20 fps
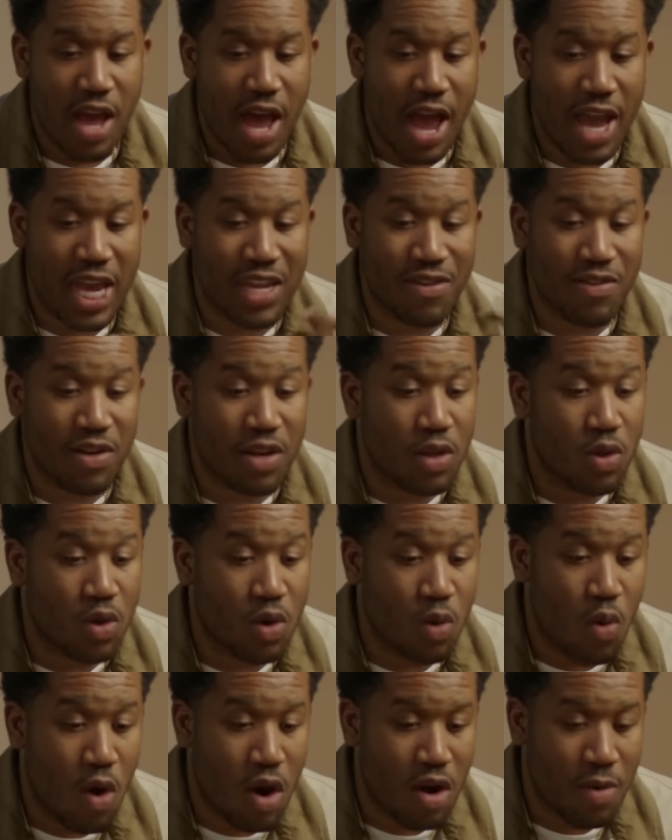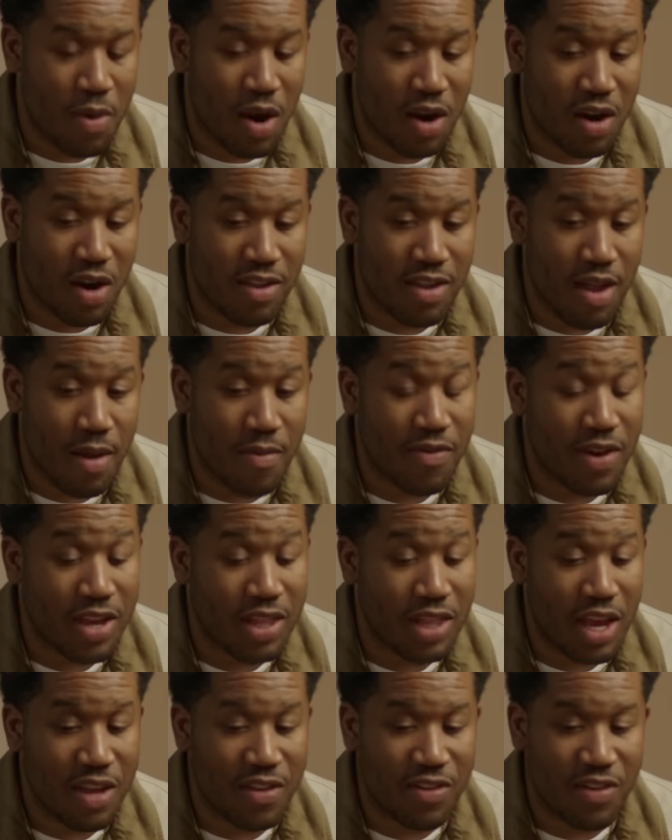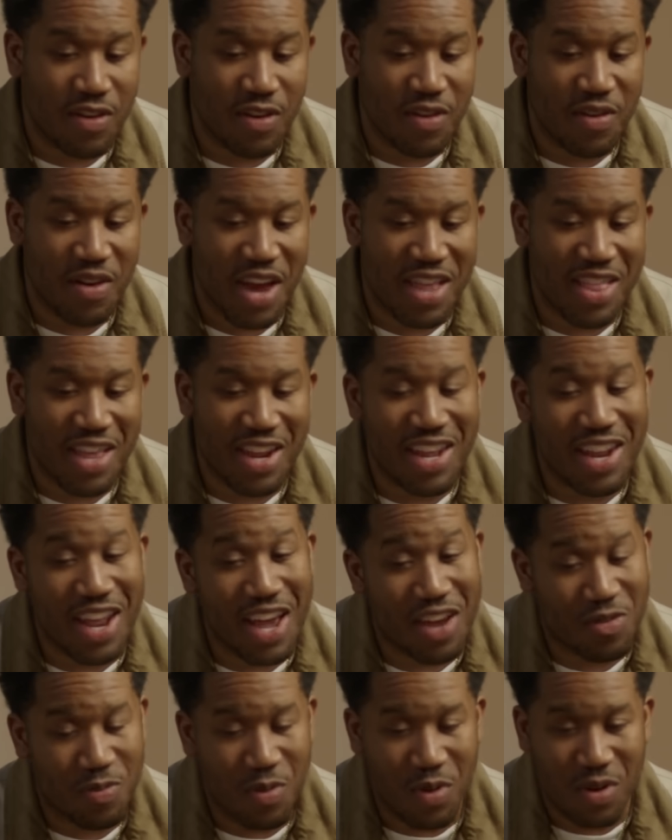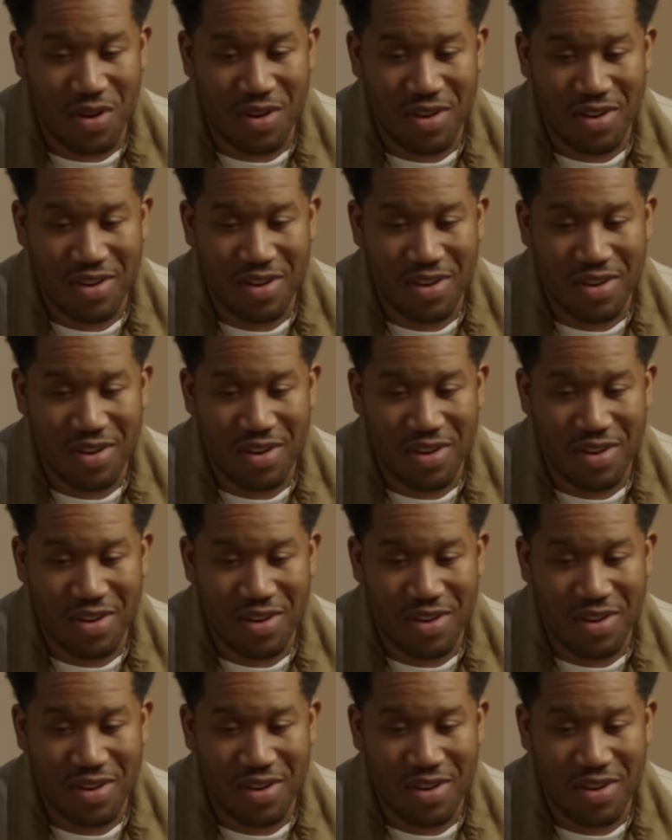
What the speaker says: I can even include a watermark on top if I'd like to, and then hit export.